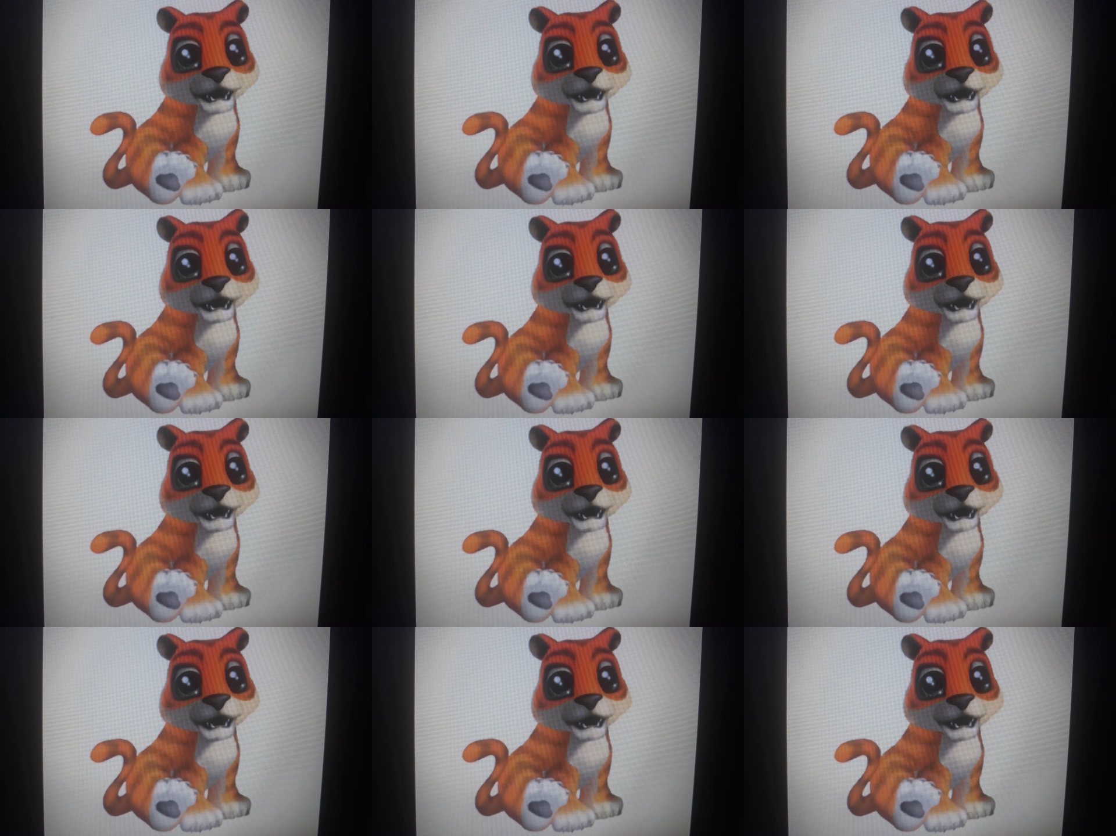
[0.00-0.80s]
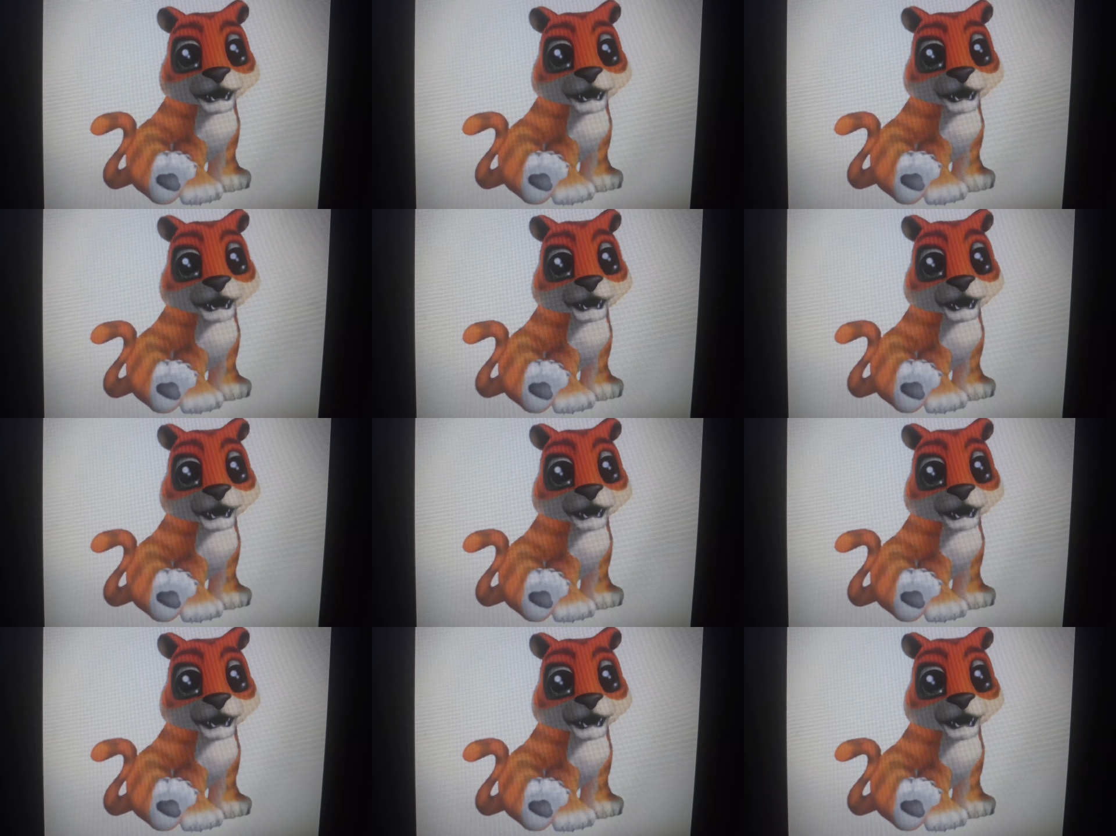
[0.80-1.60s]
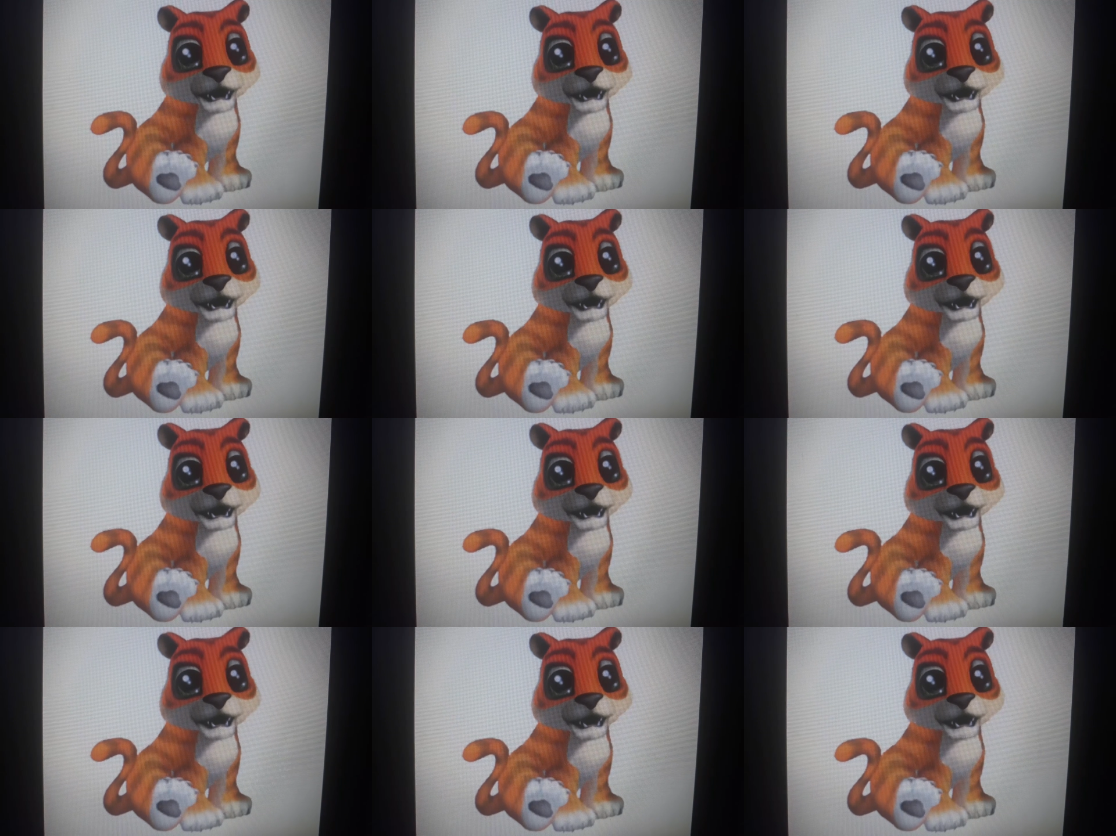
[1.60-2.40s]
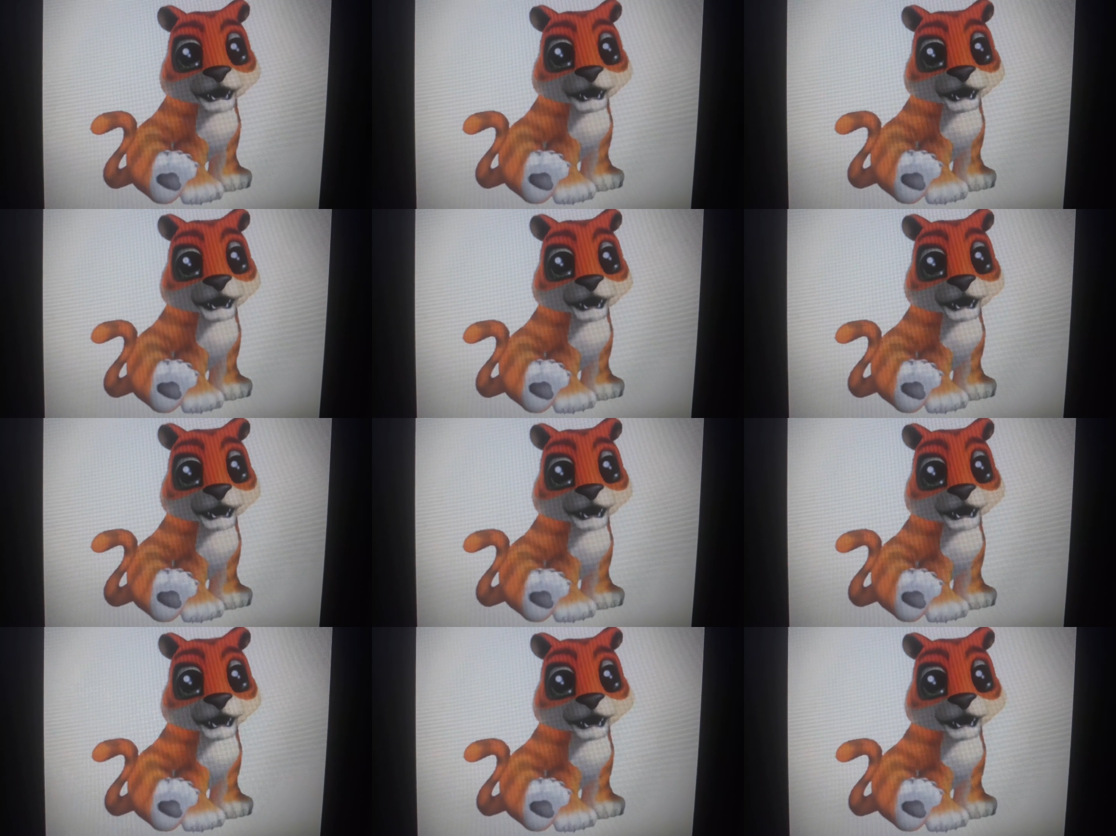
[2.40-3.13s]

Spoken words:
Nobody's mouth can be seen.